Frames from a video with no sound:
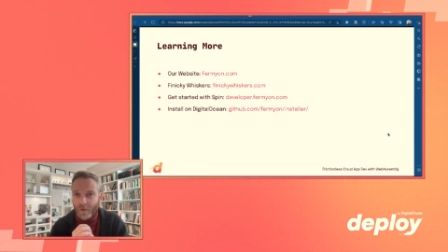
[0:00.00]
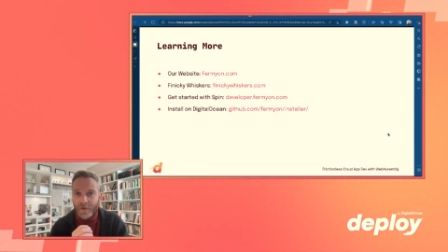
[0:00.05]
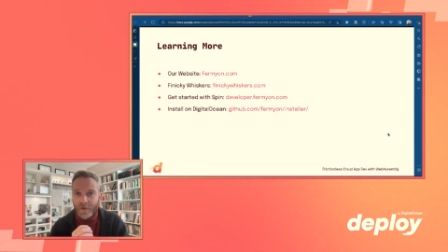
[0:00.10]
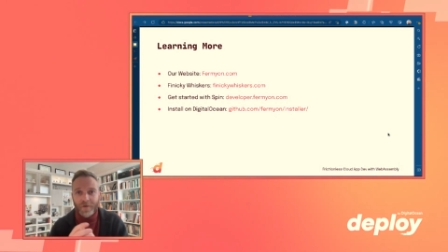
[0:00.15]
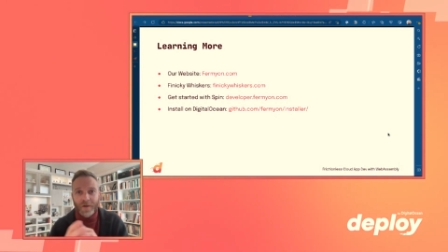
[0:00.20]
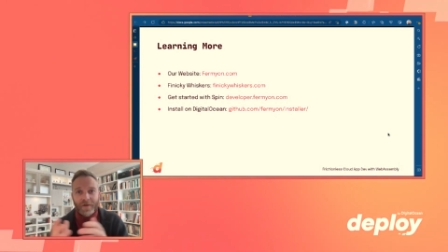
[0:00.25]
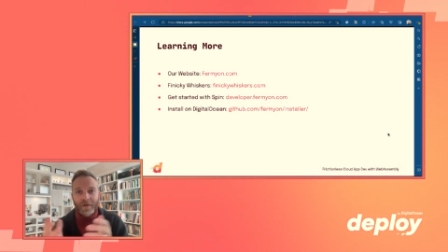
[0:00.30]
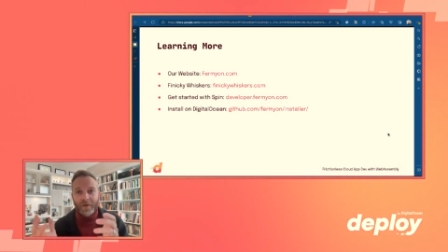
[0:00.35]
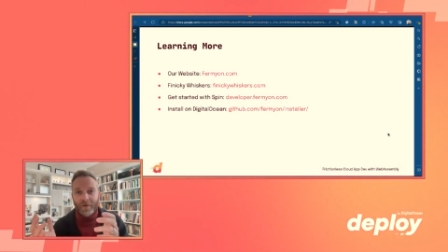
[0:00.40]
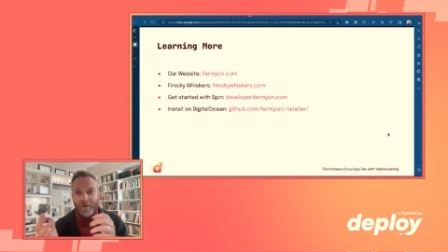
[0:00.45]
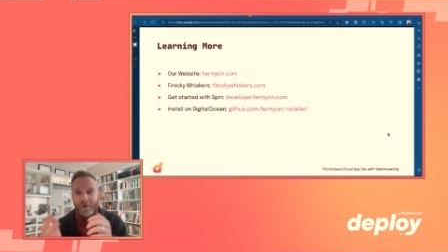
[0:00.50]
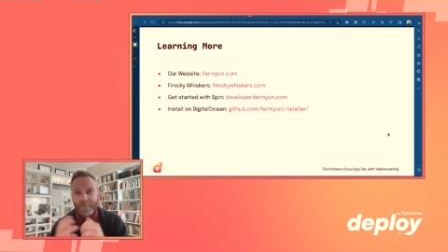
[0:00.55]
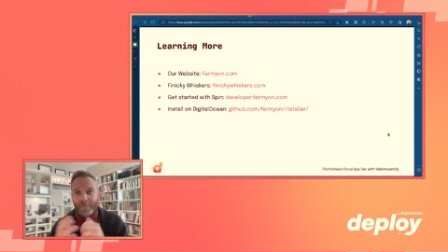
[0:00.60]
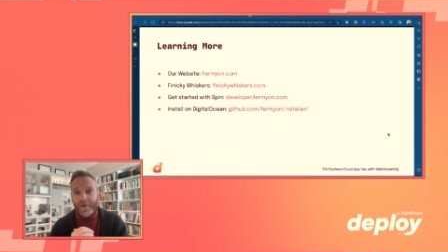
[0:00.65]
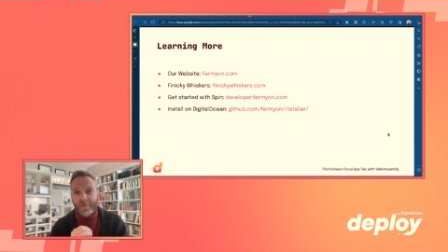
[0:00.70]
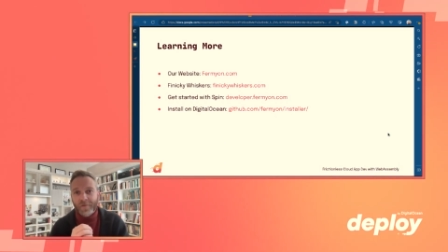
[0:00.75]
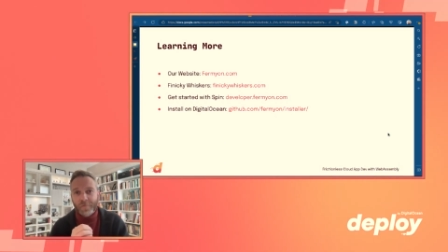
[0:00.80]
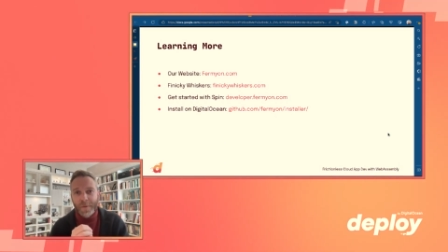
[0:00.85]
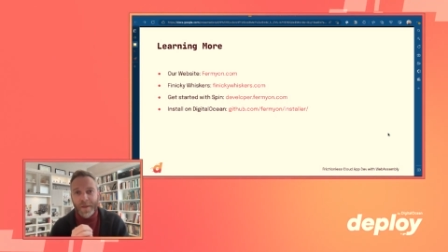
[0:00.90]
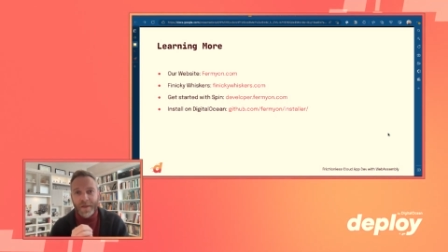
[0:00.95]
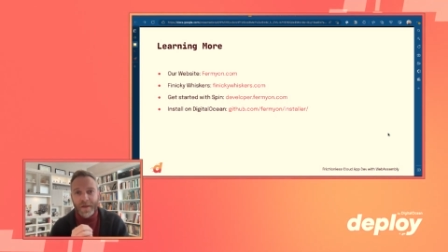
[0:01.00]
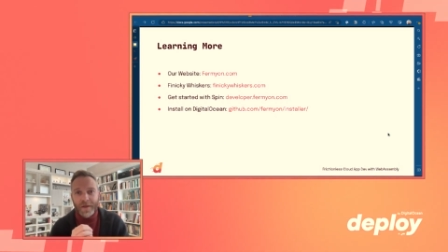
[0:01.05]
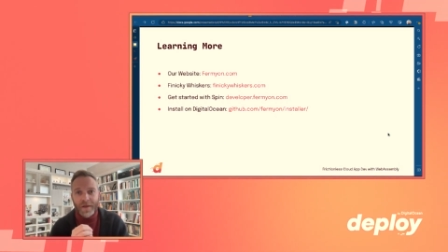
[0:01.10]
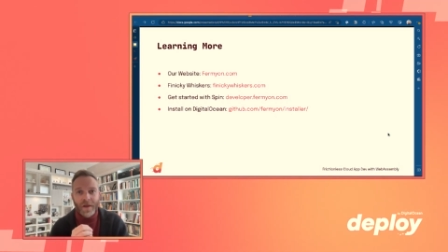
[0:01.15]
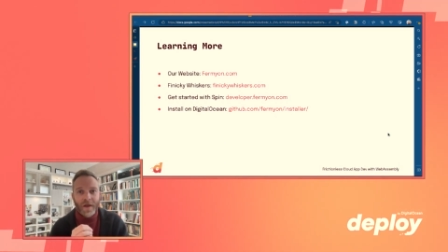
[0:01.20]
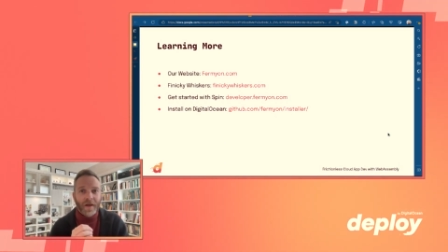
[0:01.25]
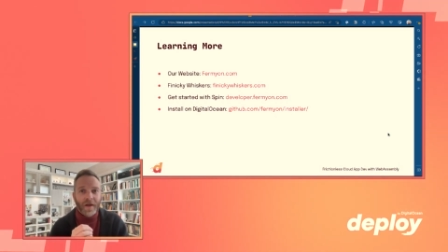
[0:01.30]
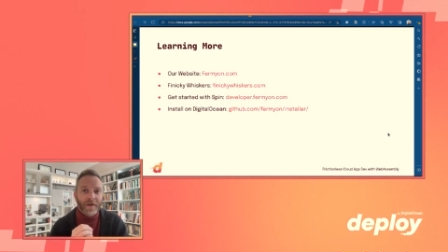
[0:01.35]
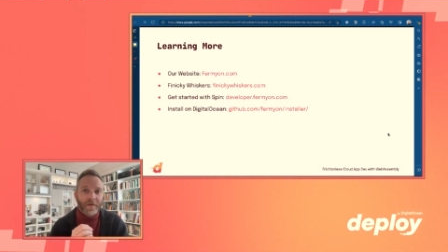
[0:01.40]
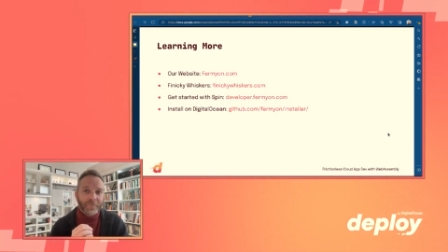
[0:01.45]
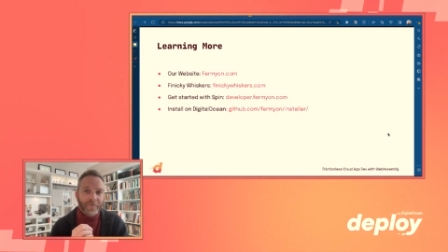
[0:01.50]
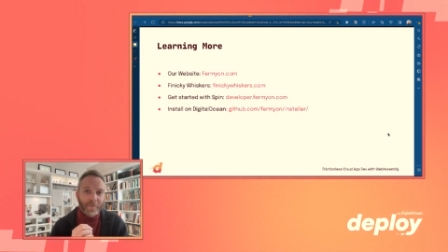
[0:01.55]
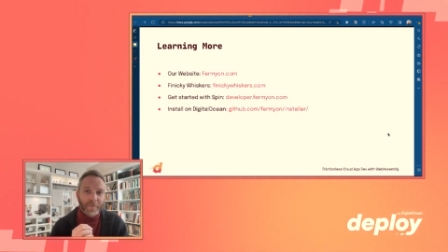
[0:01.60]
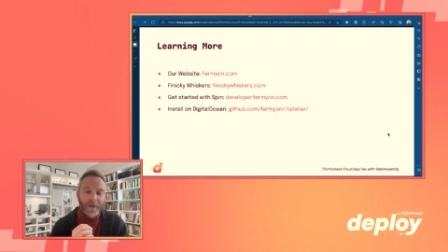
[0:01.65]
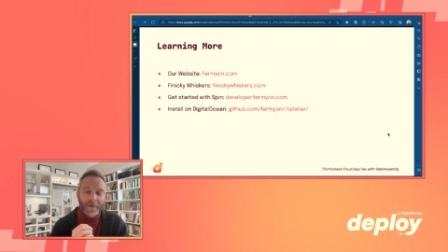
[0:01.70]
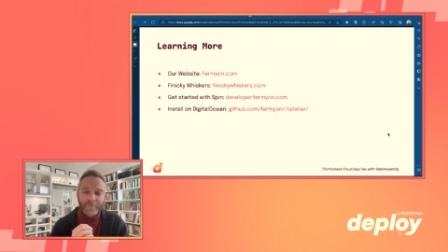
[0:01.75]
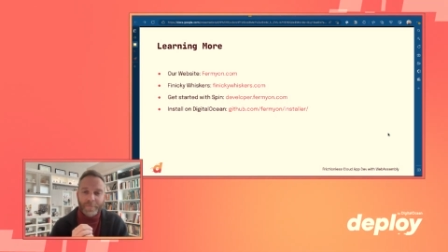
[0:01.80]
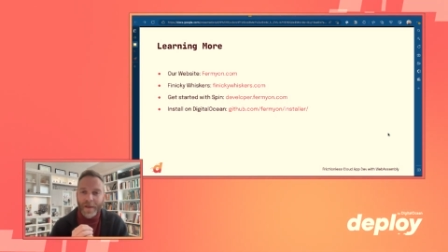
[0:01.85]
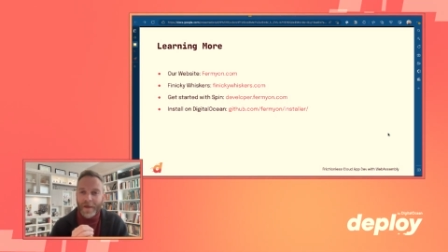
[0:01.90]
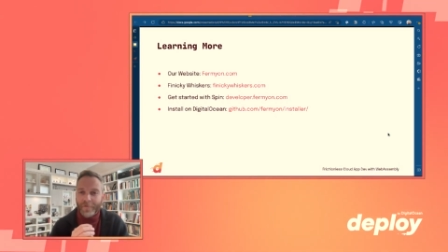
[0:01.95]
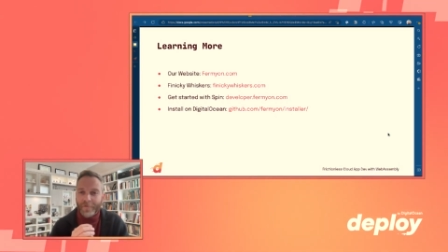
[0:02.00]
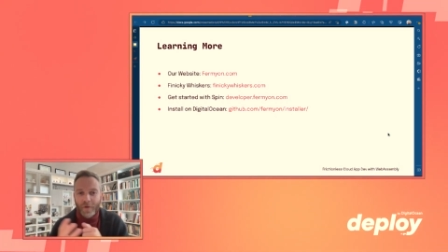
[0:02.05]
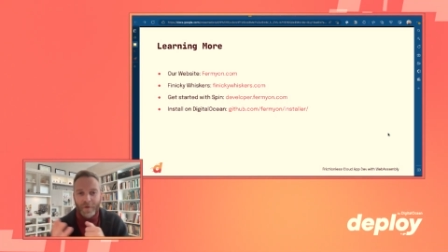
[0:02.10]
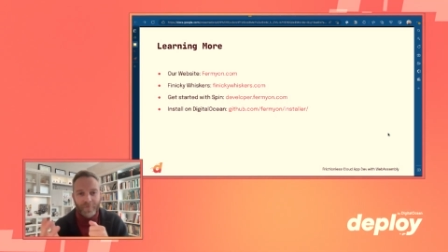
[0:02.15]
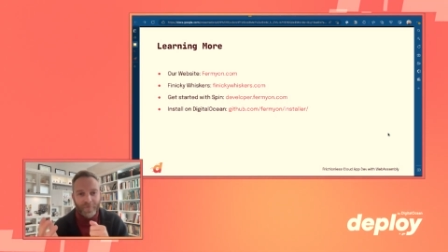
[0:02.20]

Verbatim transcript: You can learn about Spin, uh, Fermyon Platform,